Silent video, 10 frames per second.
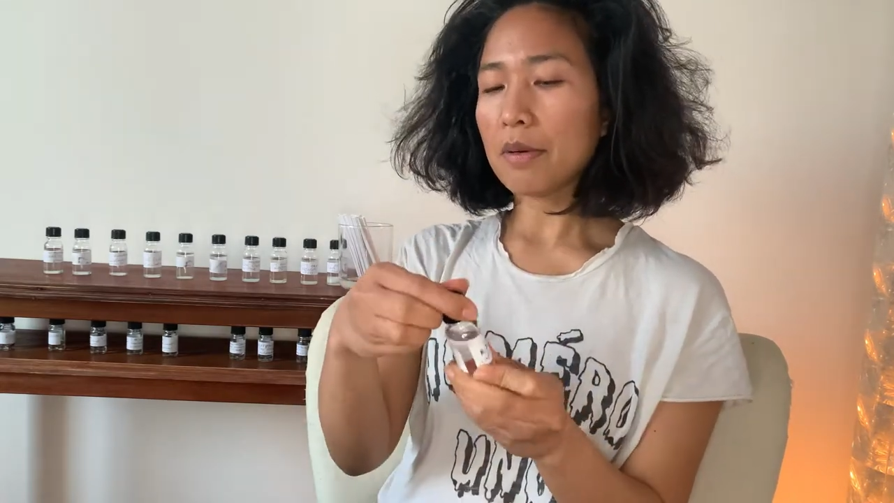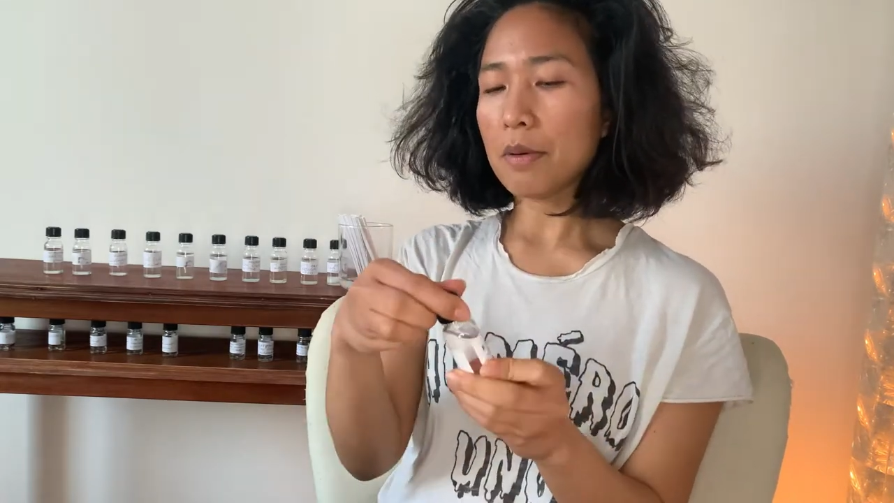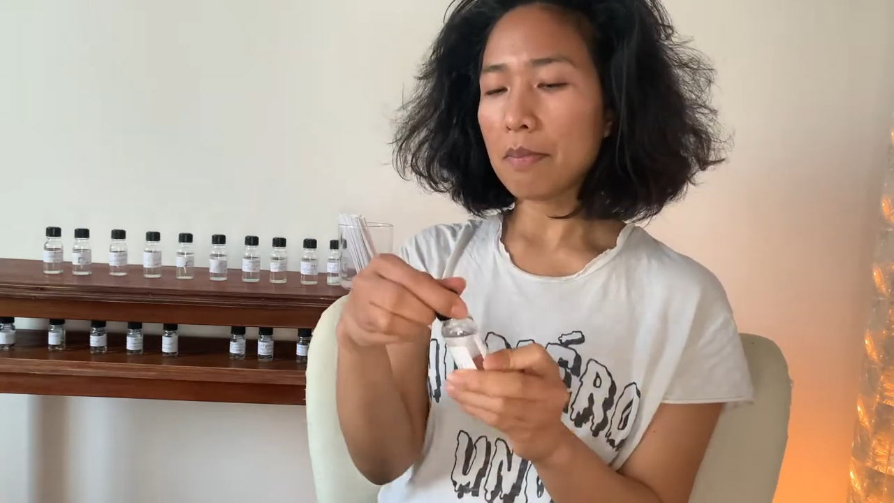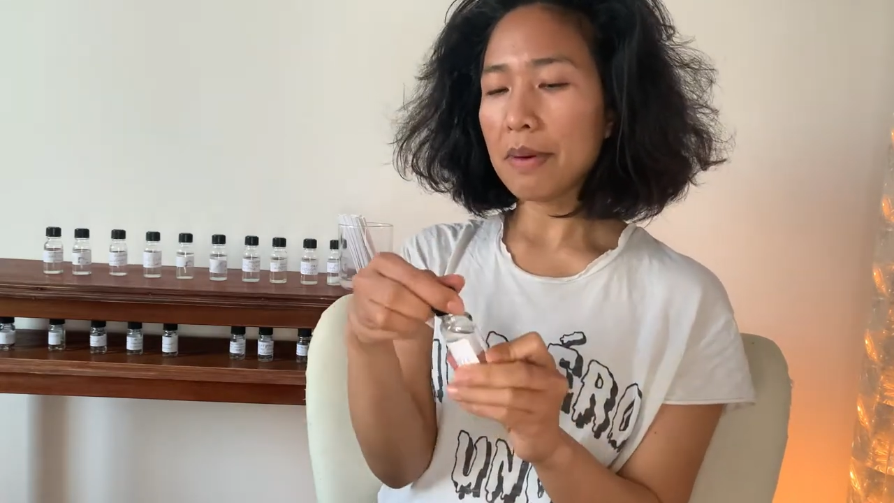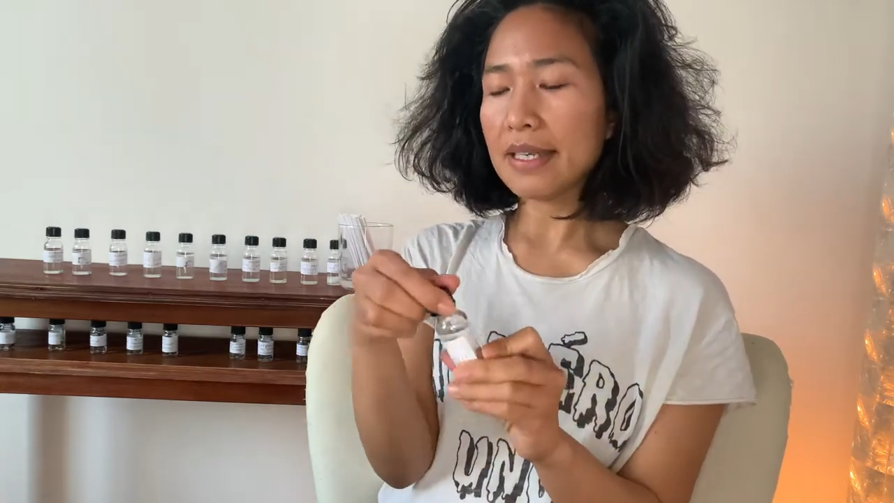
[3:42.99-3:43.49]

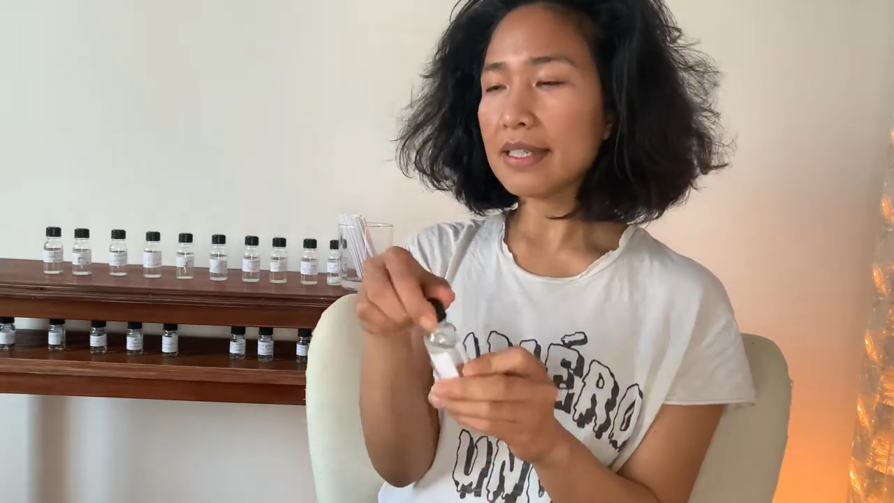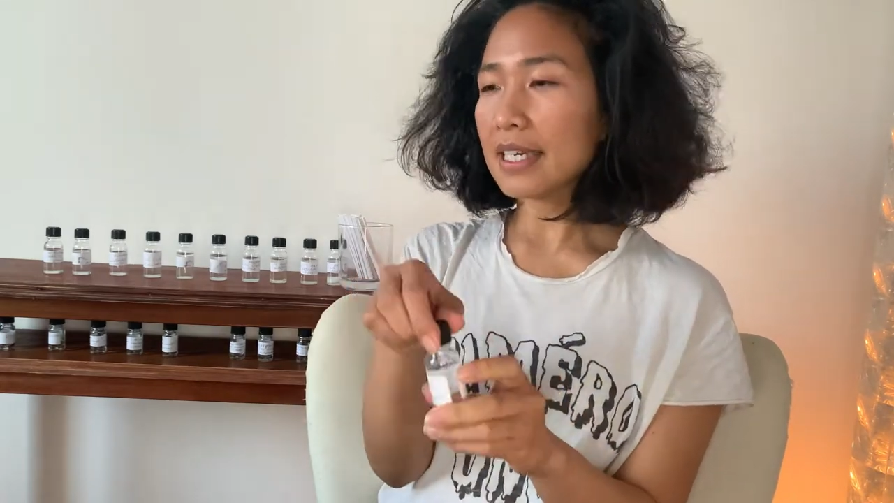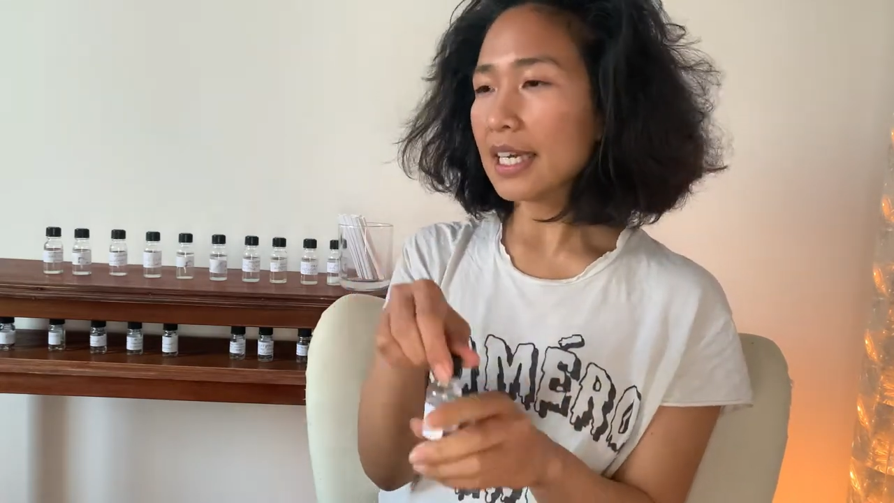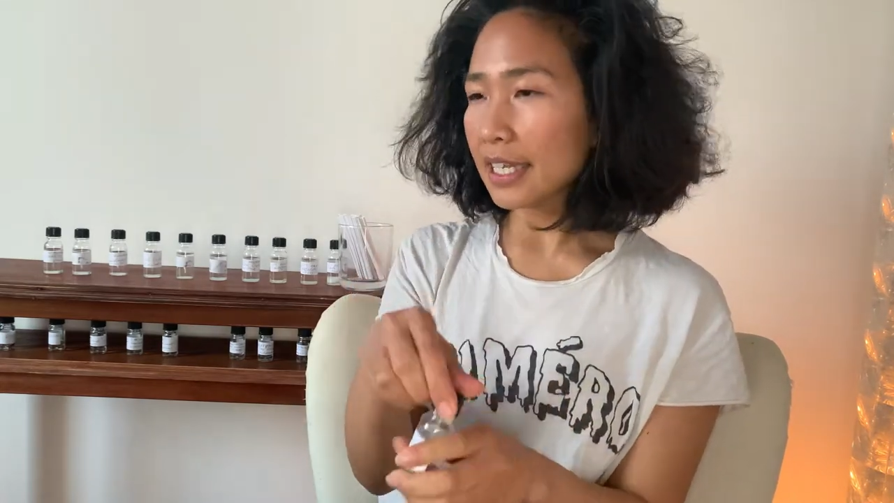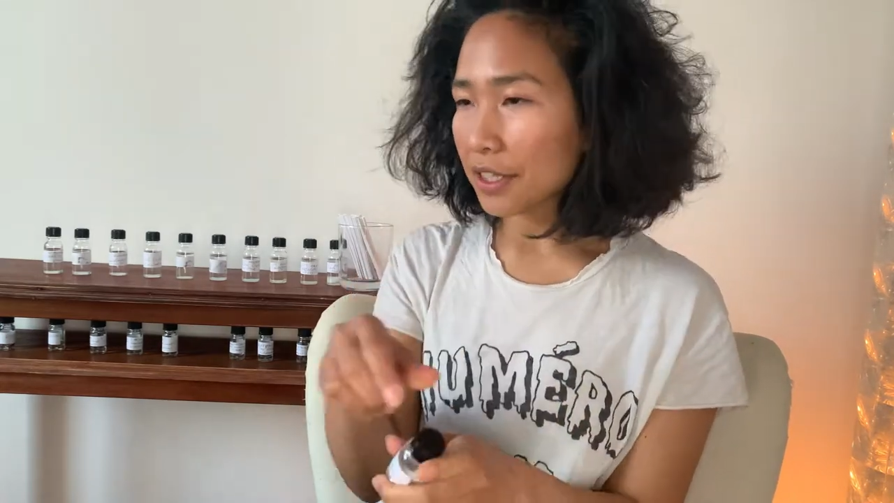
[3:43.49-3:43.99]
but
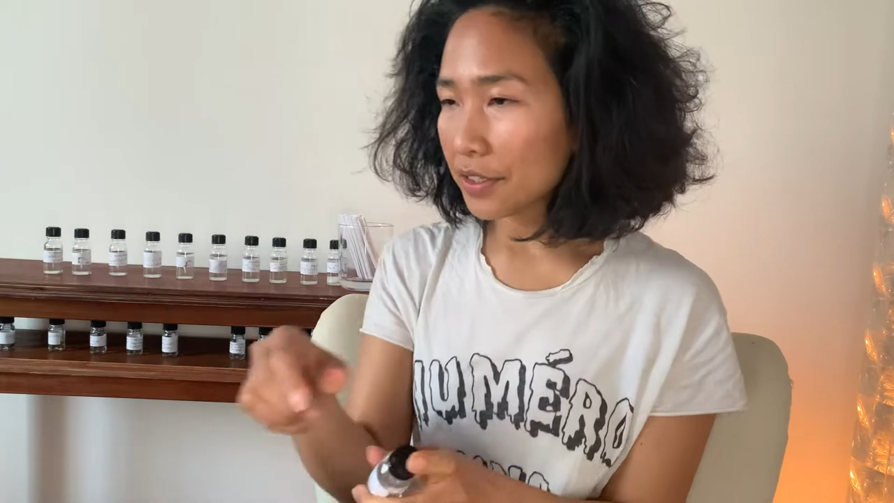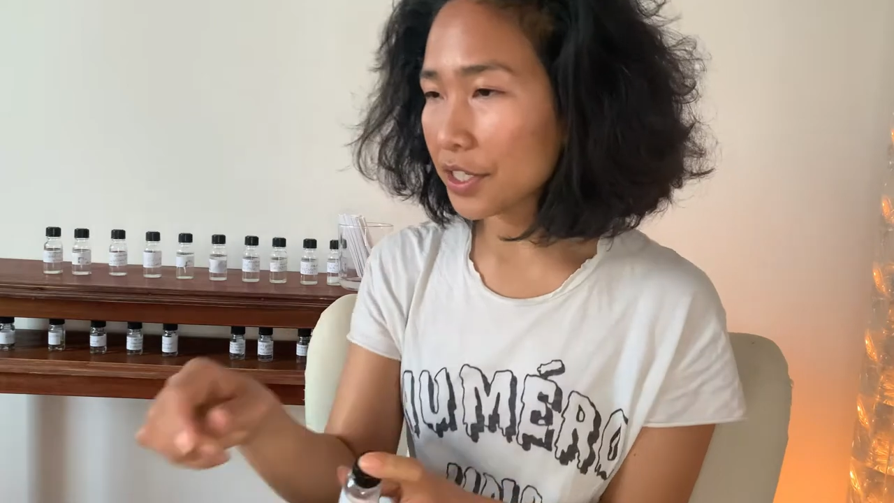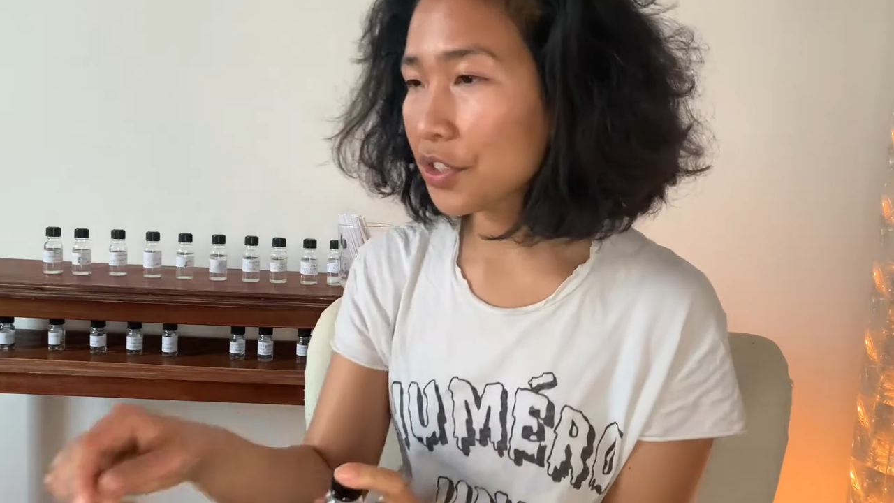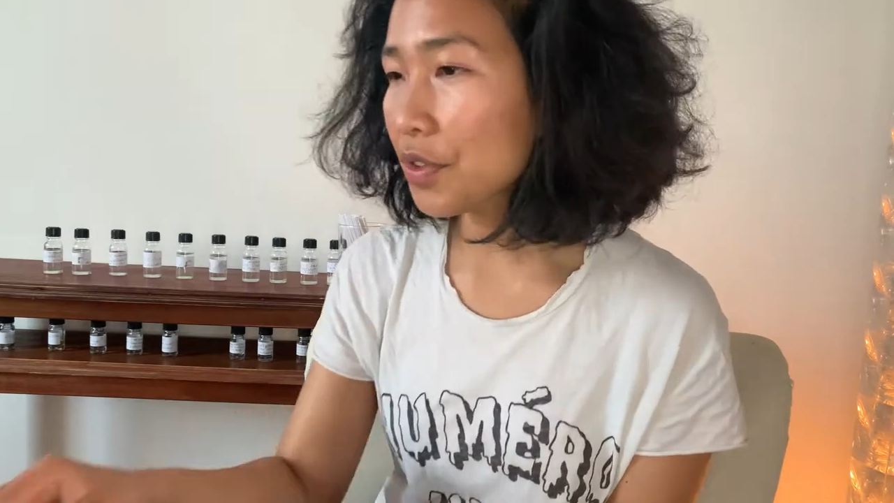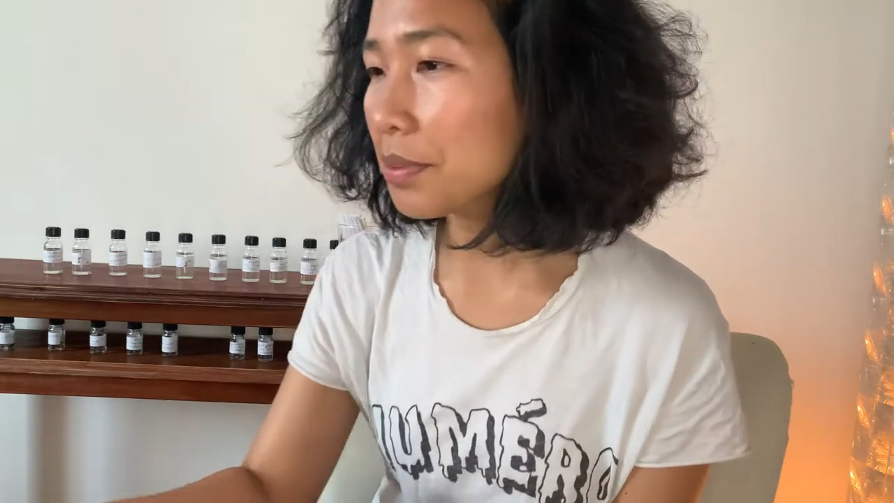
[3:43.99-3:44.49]
basically the
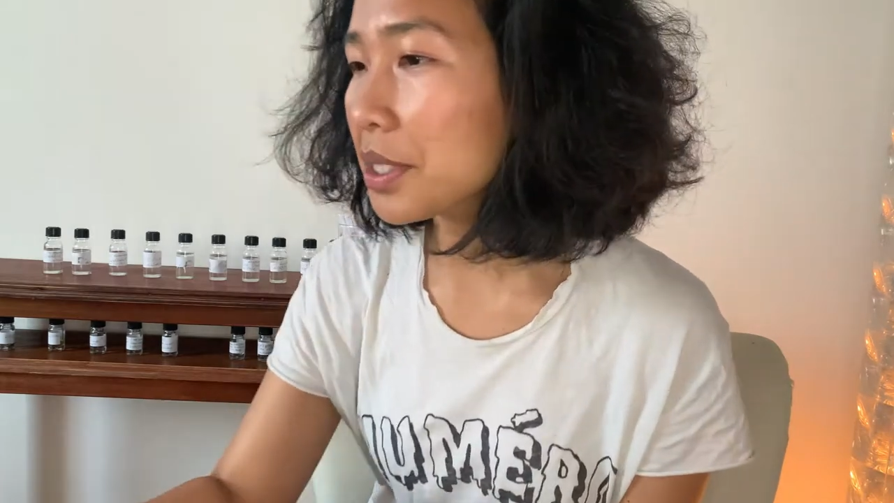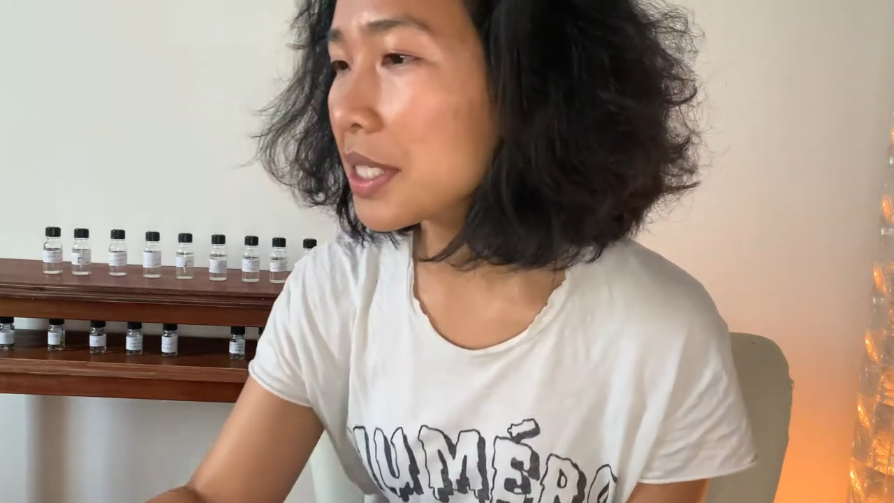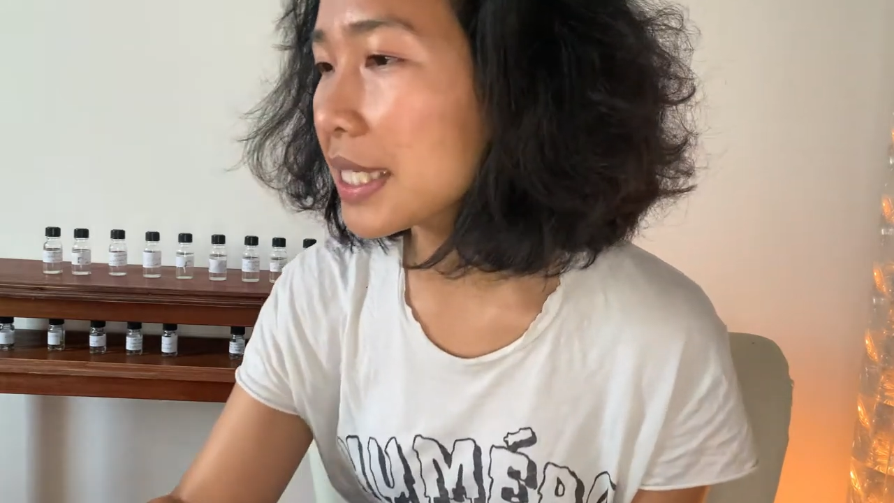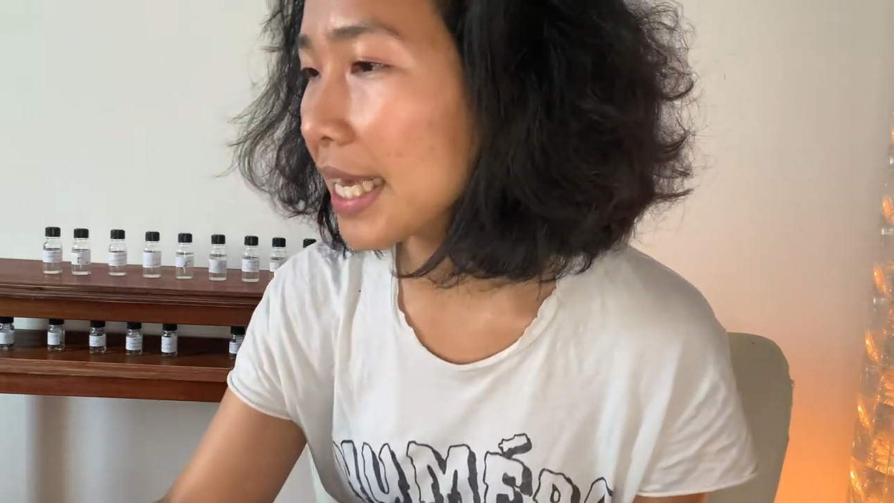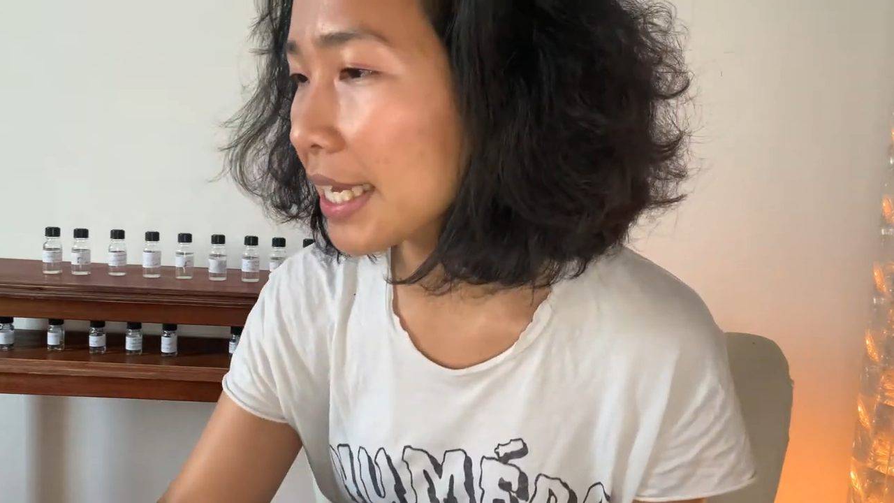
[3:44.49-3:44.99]
description
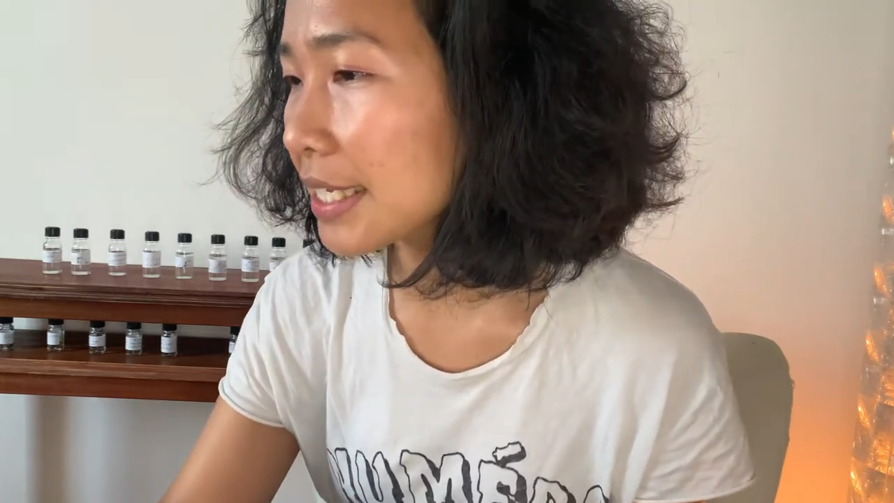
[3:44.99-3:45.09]
says